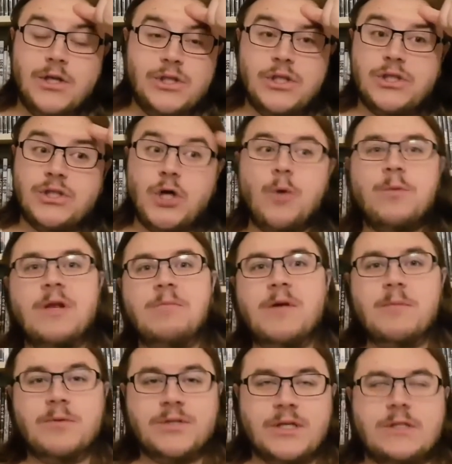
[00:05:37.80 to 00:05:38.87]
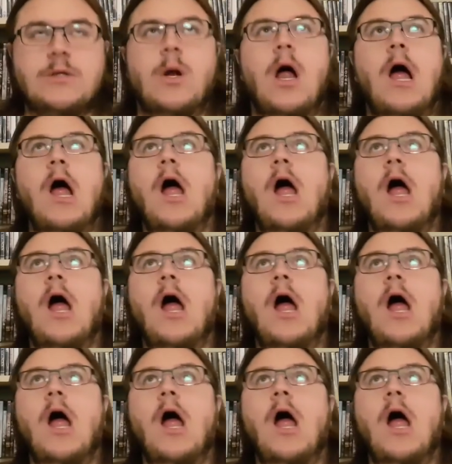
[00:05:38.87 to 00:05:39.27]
There's just so many people just